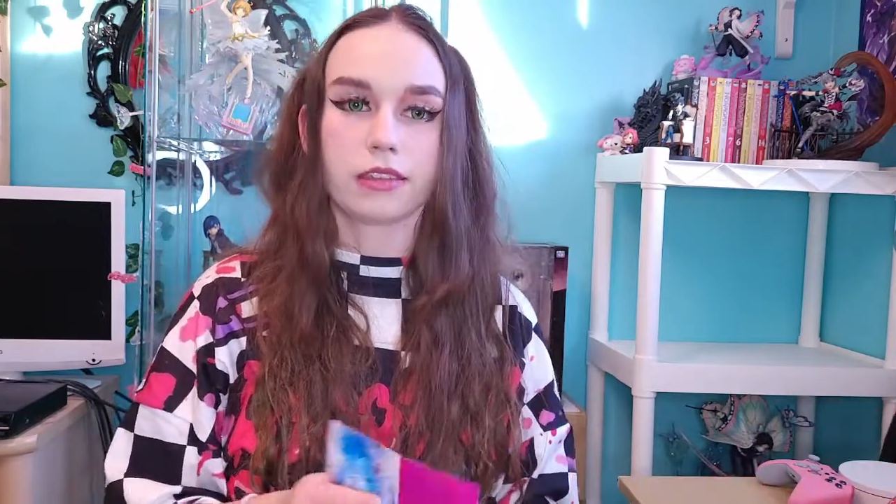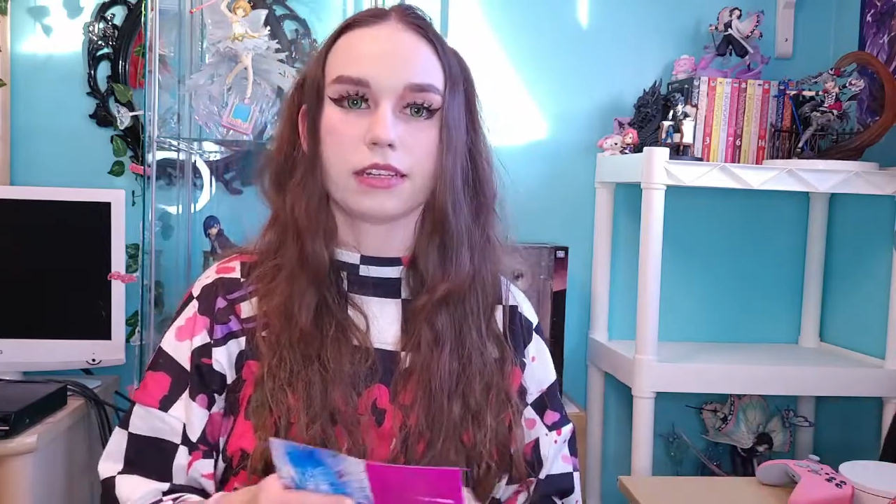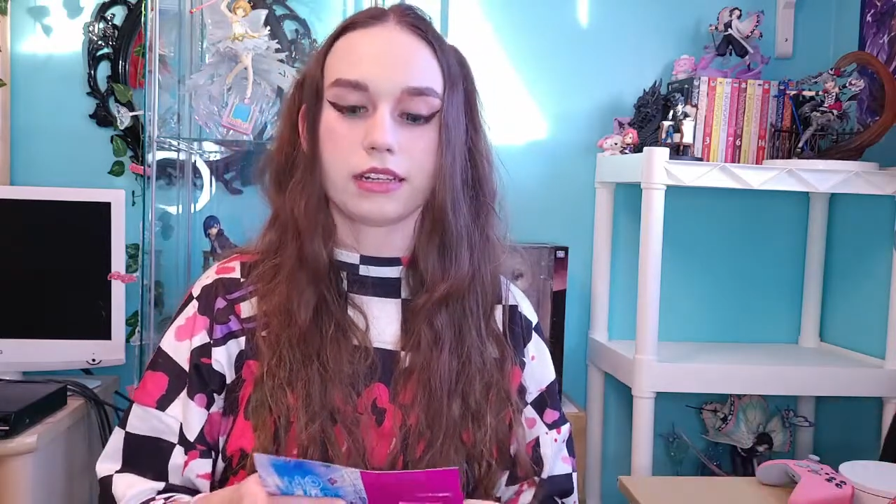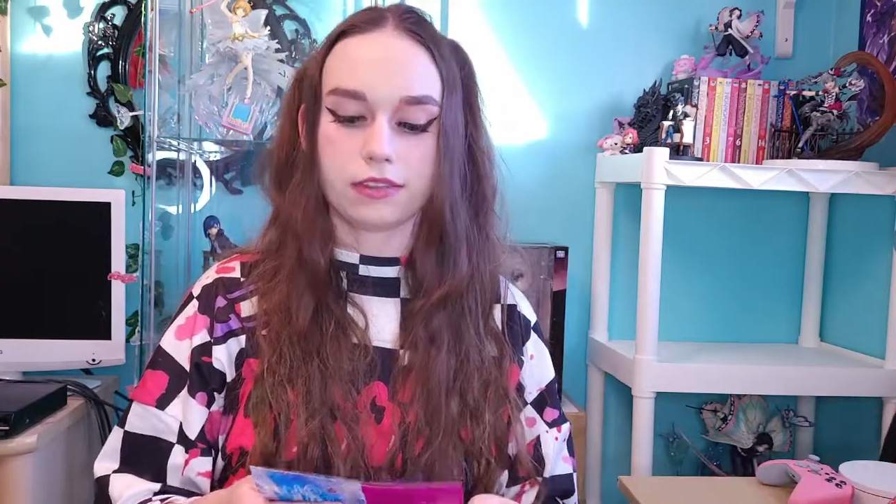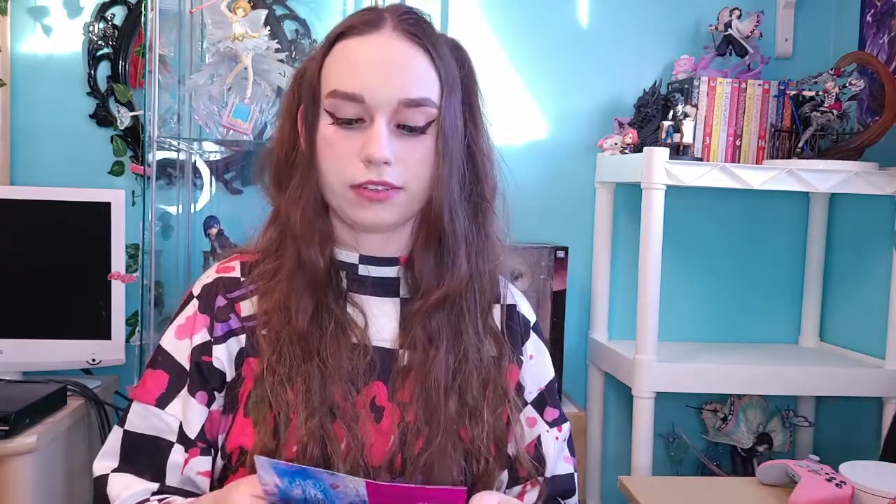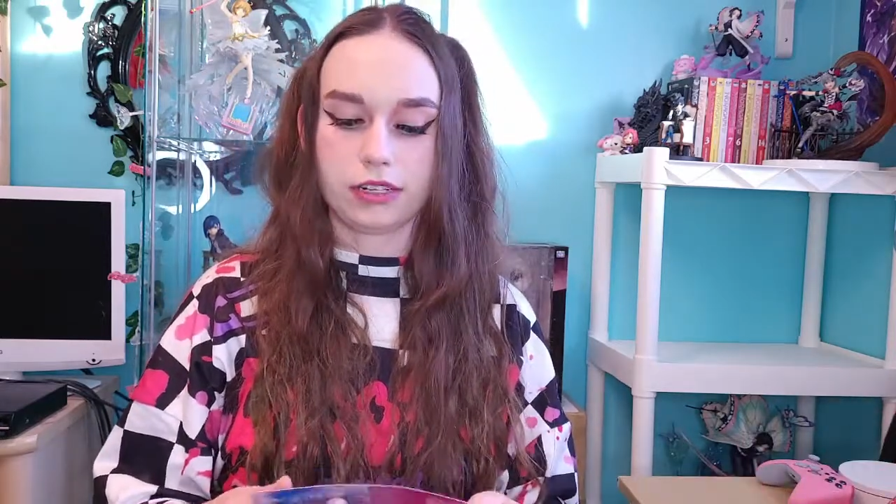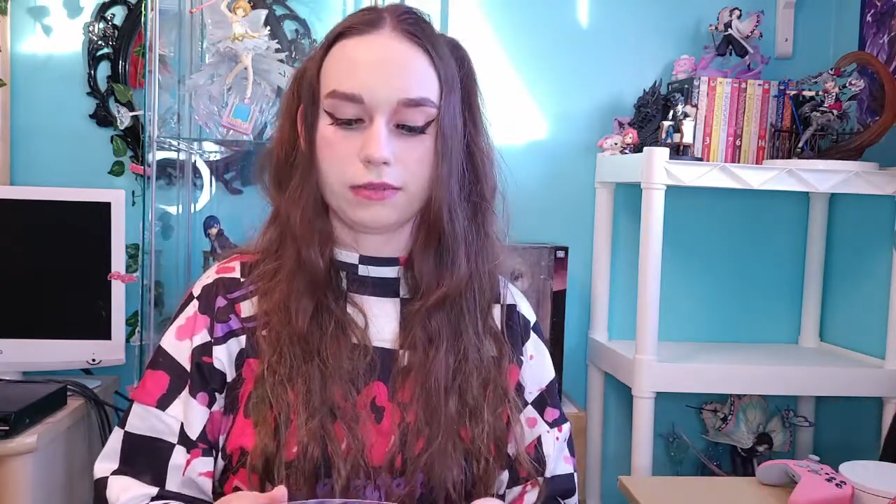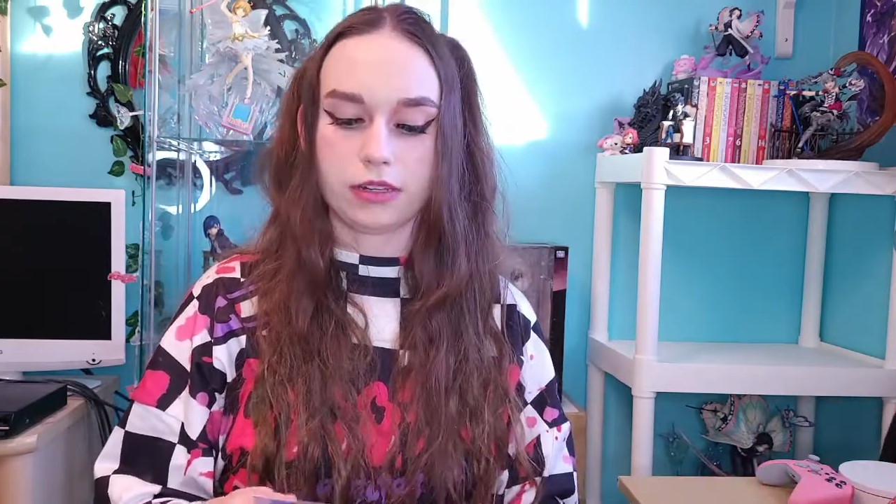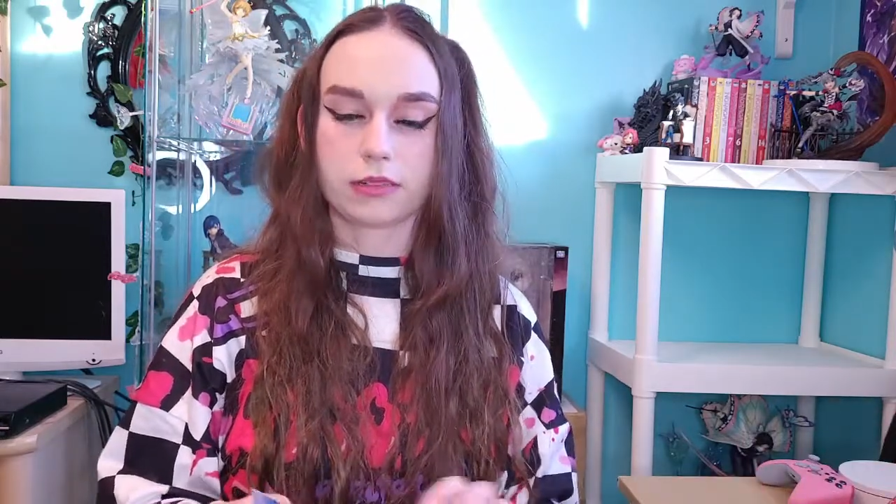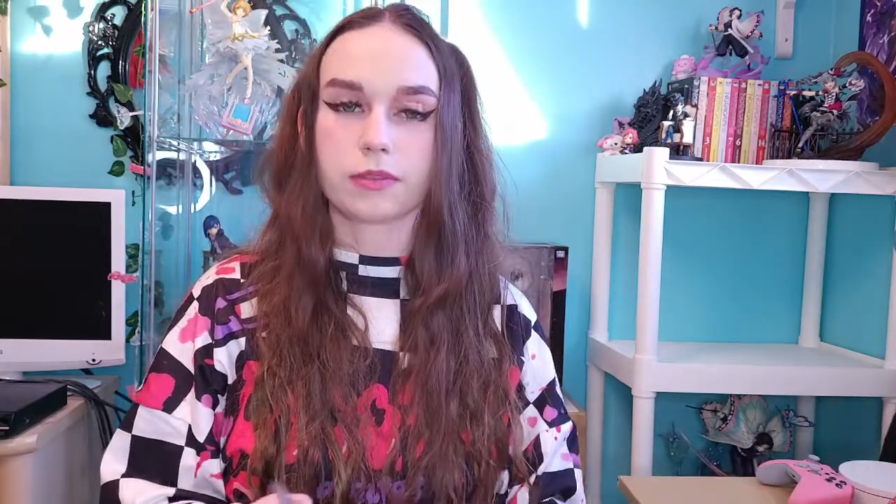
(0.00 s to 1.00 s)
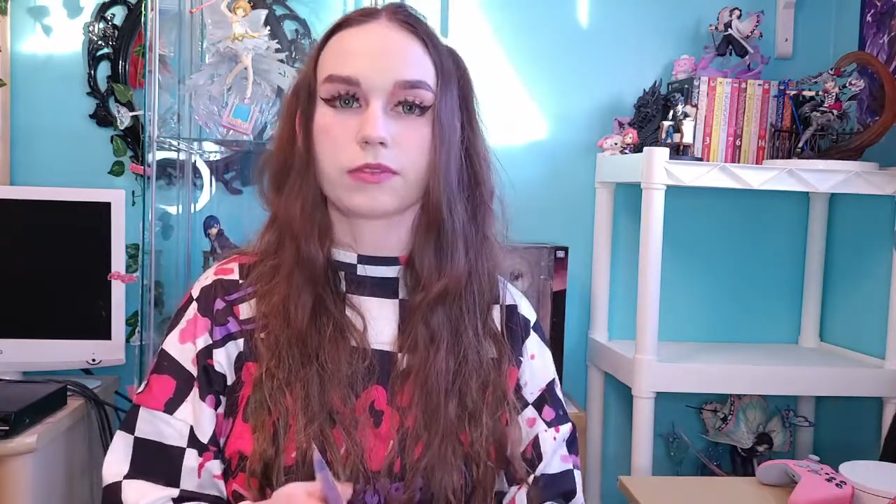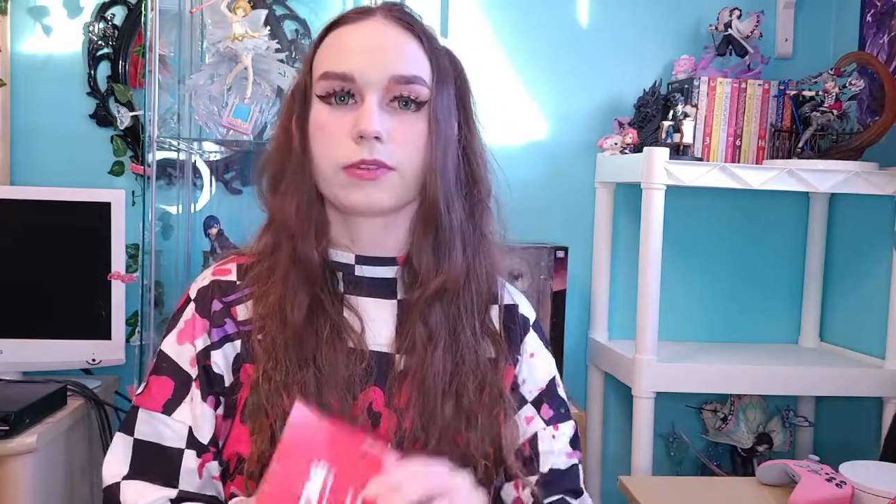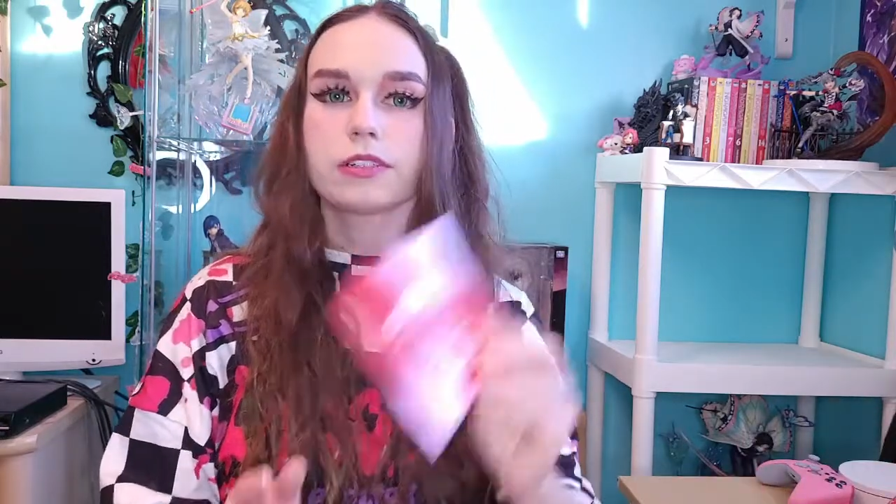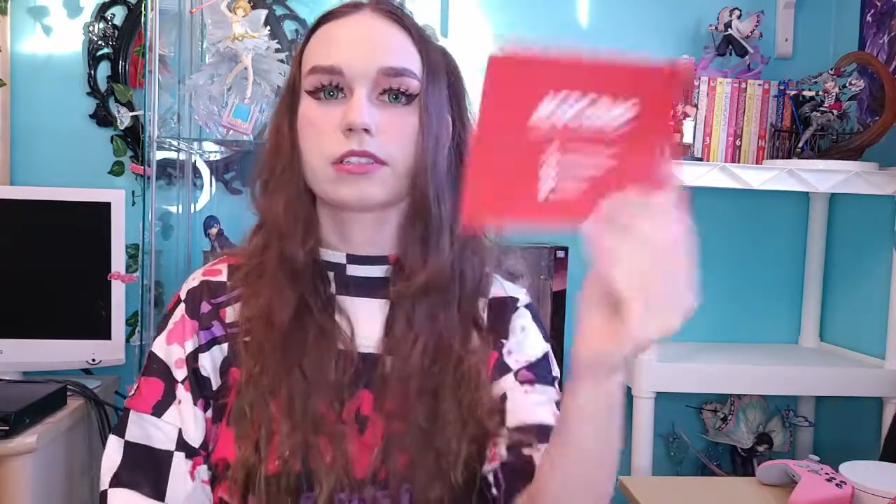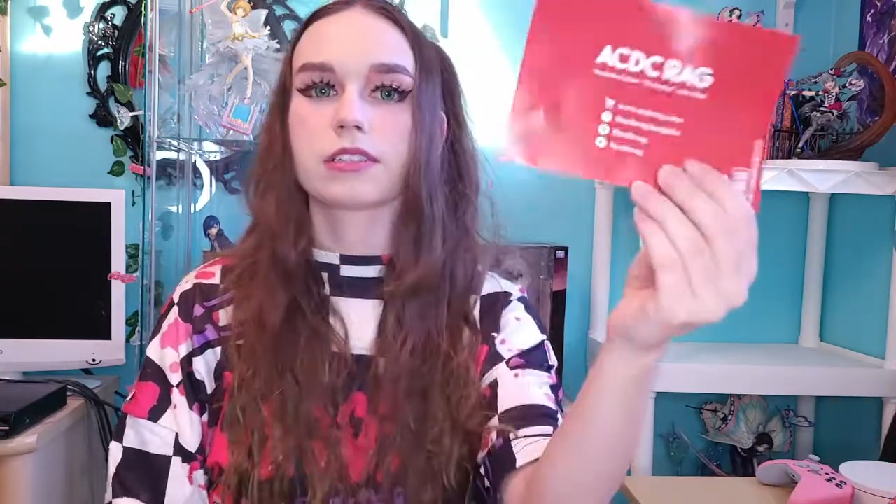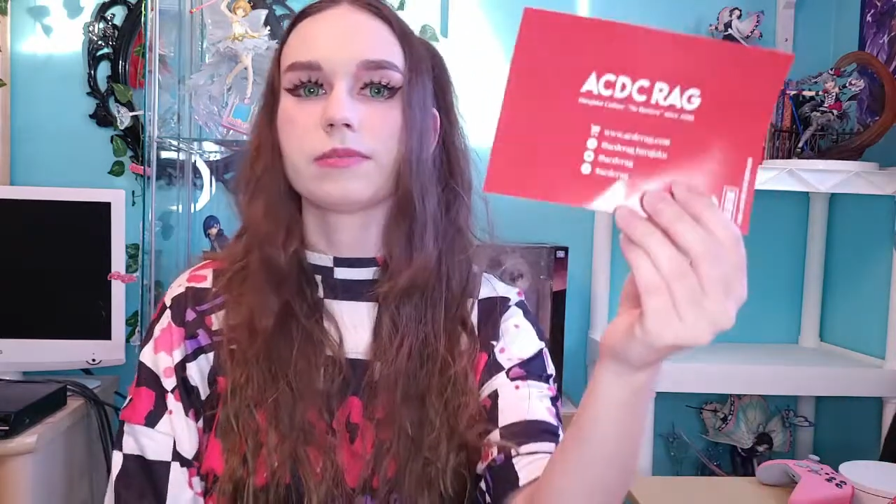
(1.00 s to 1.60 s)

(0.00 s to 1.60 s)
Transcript: Then at the very bottom, of course,